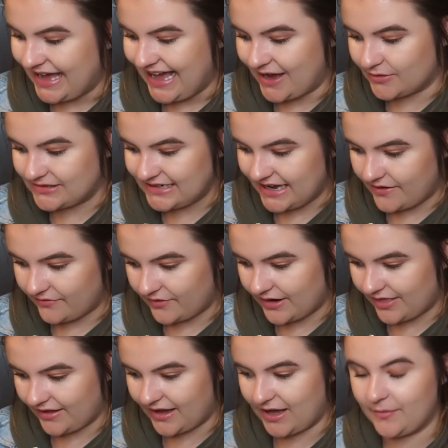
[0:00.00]
count
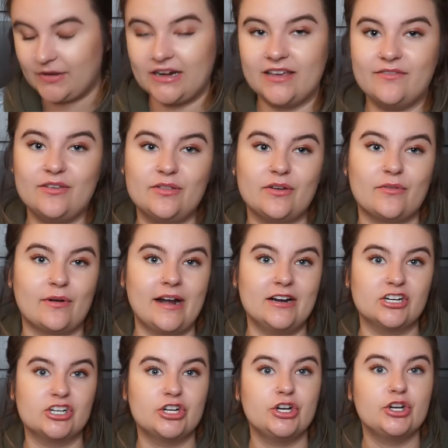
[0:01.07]
everything up and give you the
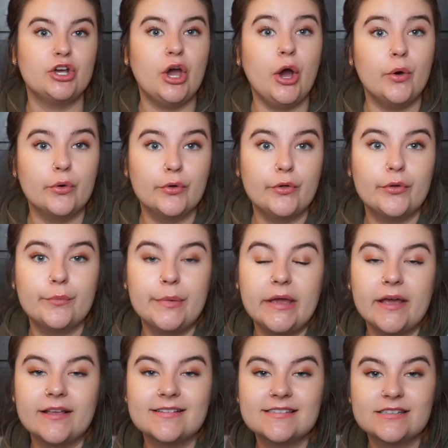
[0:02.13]
grand total
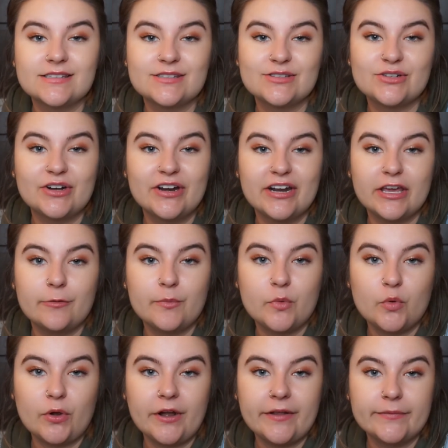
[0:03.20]
because this is starting to get
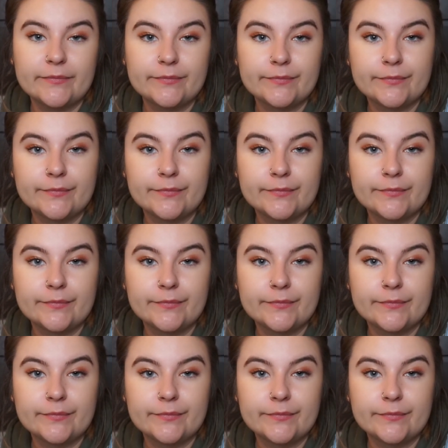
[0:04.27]
boring.